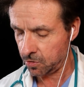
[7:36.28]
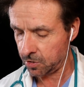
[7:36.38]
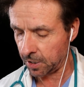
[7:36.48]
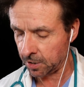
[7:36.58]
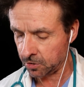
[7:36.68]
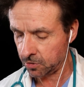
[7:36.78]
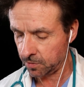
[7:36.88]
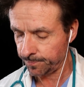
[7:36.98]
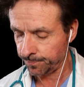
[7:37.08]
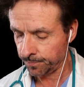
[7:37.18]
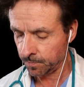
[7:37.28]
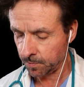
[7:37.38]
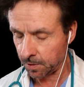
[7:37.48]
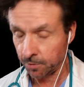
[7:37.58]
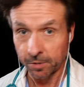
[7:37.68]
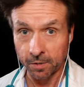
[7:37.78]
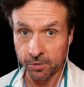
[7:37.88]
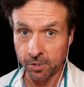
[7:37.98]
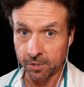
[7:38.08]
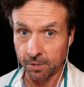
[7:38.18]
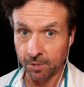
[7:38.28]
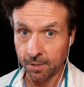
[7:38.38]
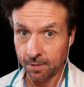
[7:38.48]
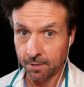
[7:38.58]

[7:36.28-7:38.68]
test. I hope you're not judging me.